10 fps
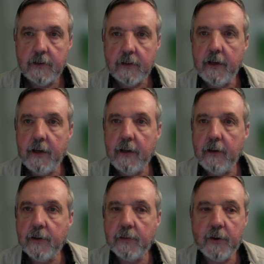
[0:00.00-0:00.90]
Okay, it
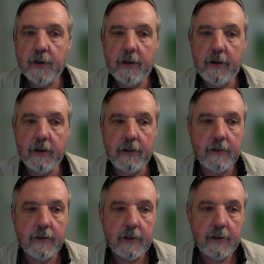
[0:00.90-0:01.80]
looks pretty good.
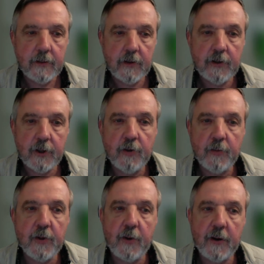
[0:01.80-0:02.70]
Looks a little
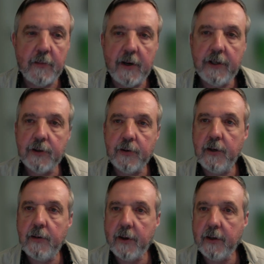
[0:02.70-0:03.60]
blue on my
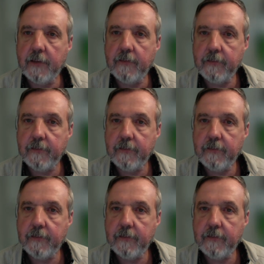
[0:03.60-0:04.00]
screen, but